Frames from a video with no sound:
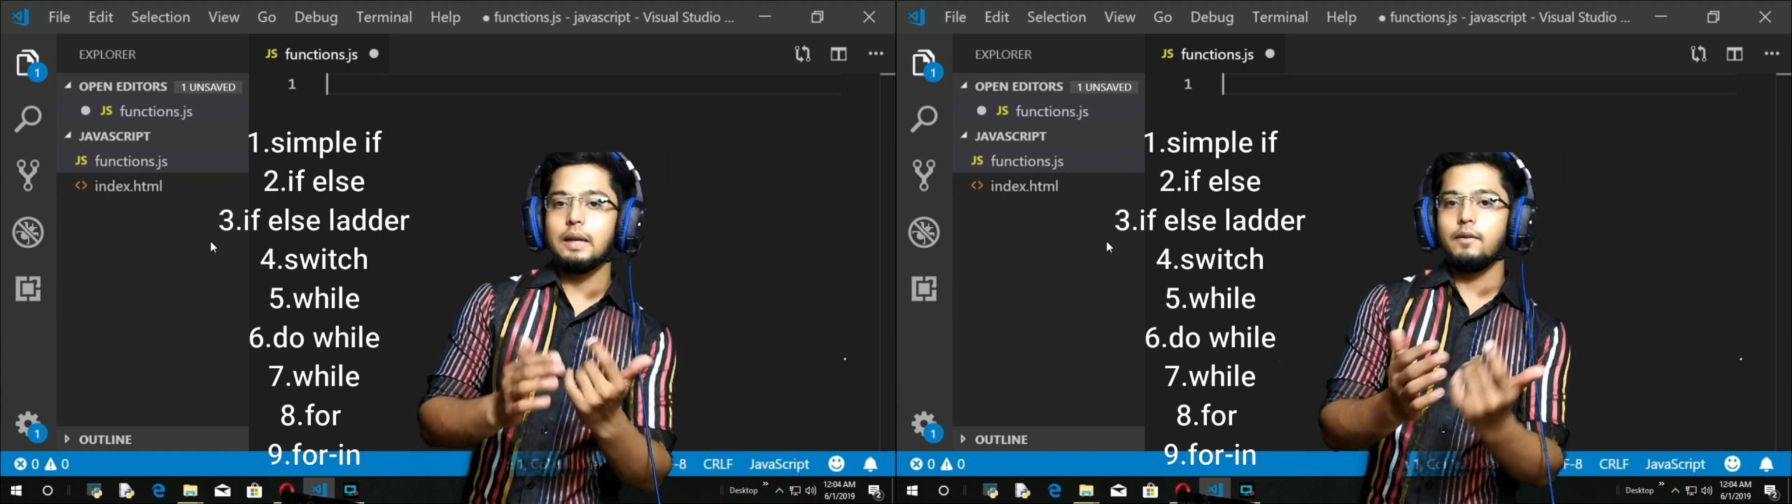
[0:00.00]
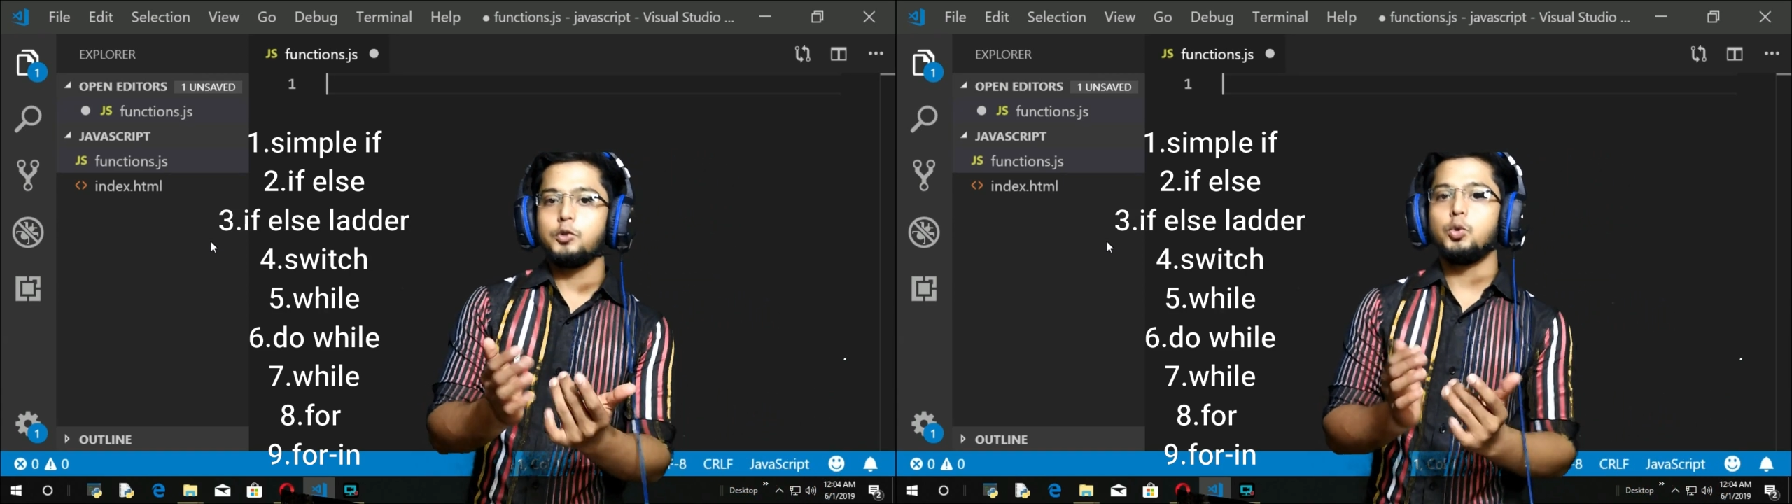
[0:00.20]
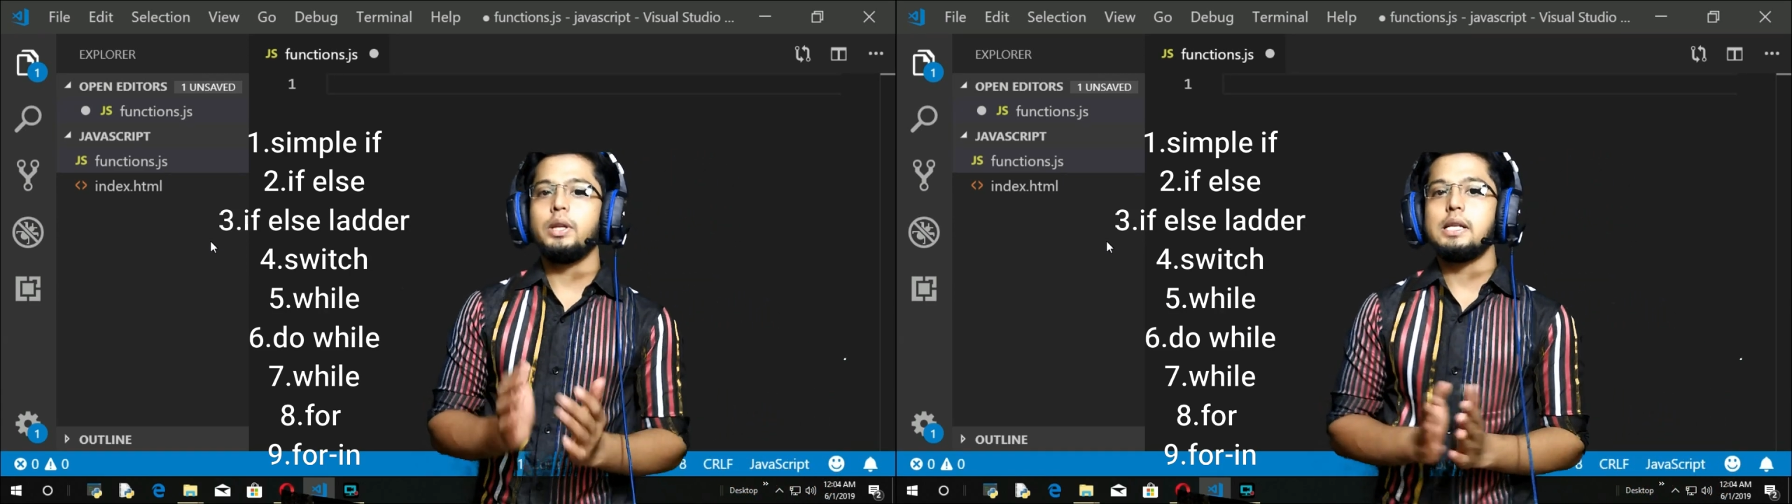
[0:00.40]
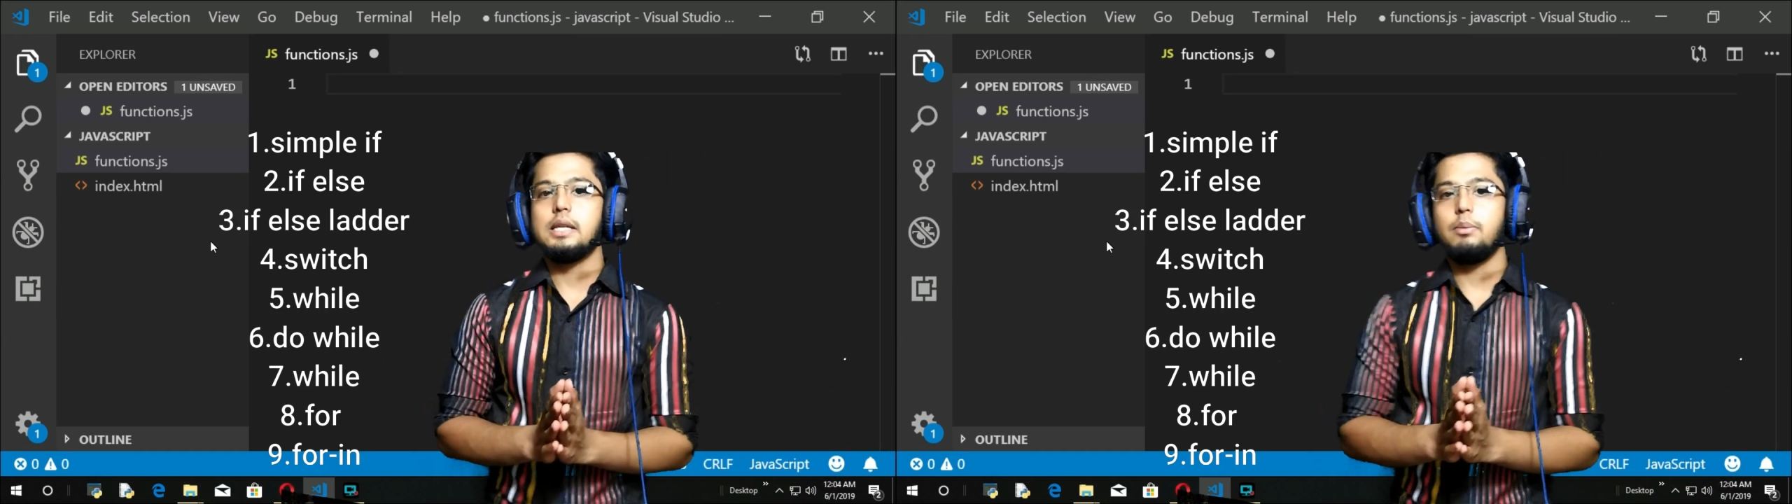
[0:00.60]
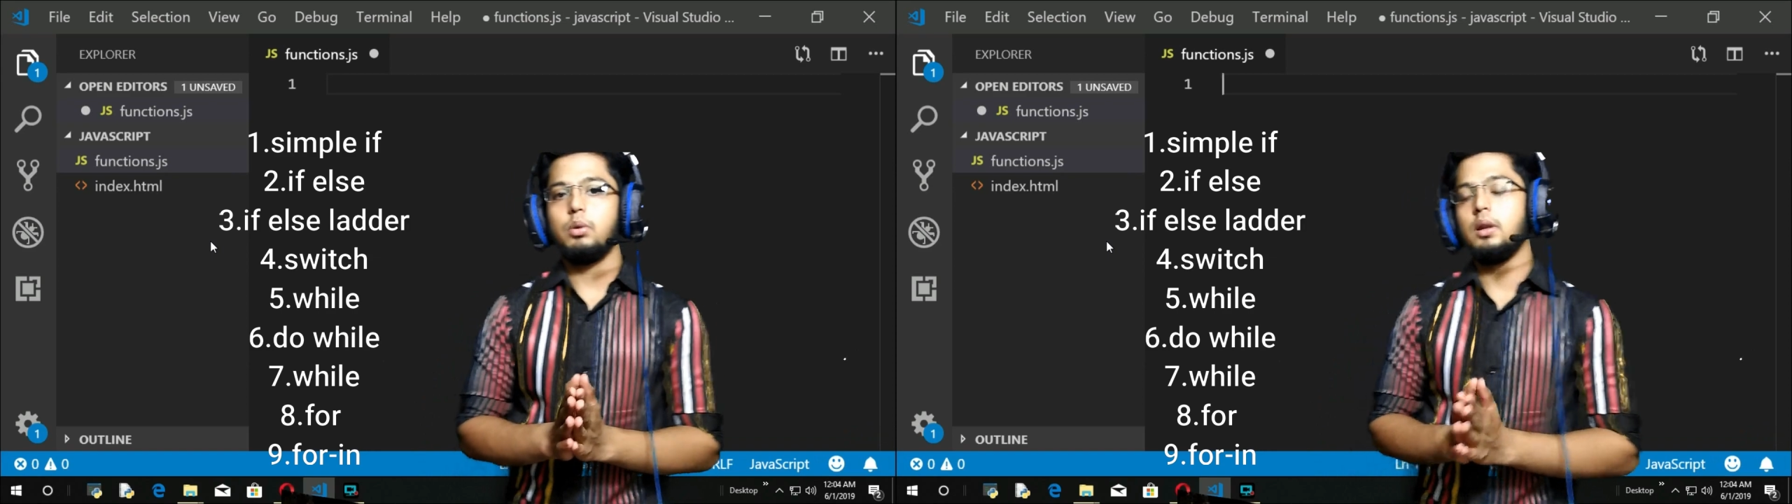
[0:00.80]
but I will show the
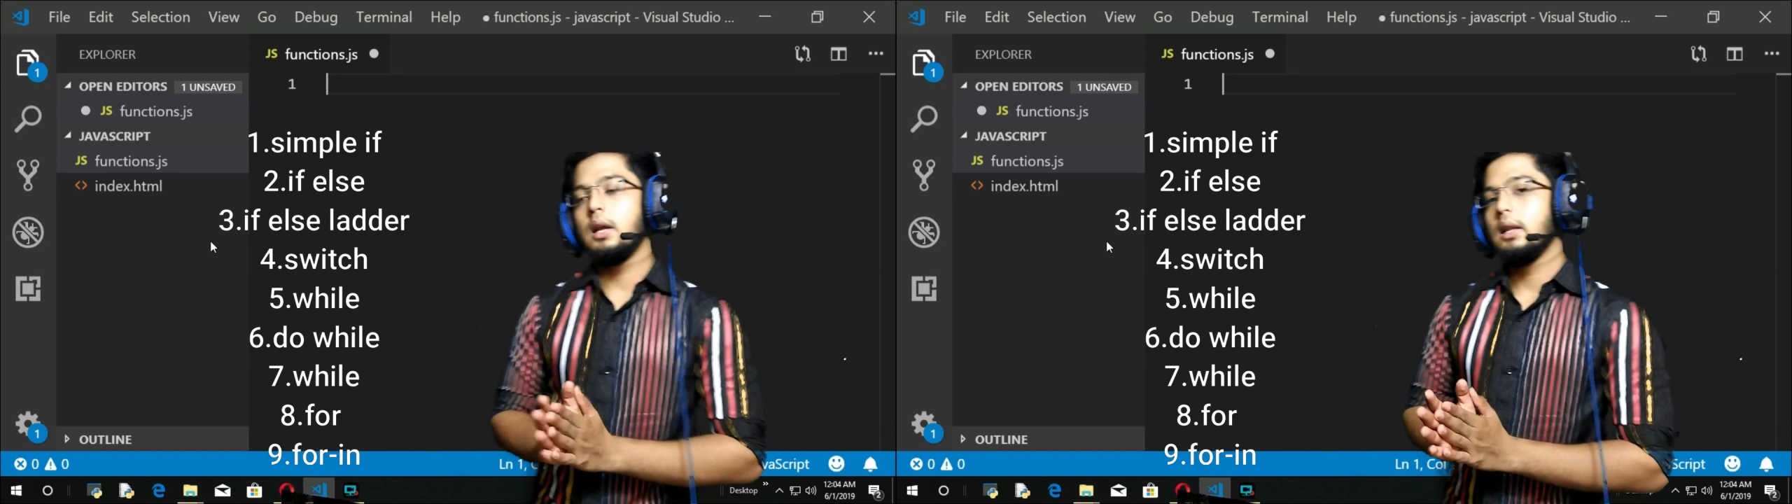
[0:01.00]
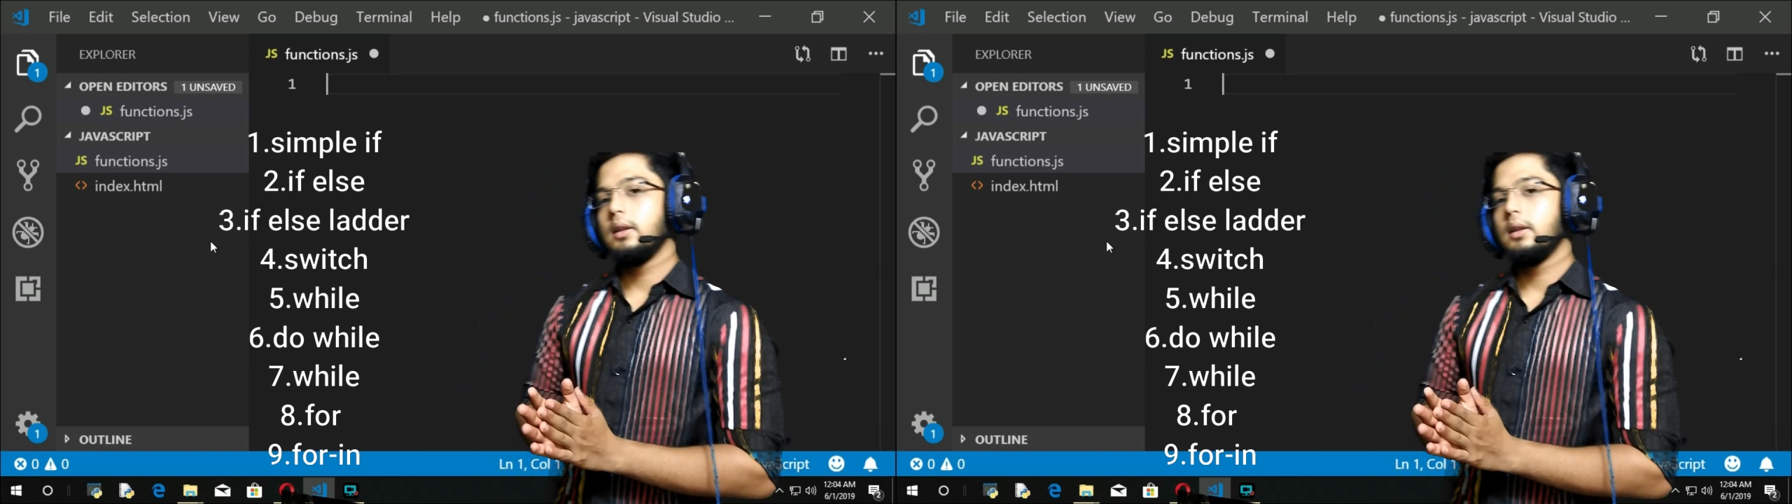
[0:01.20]
example.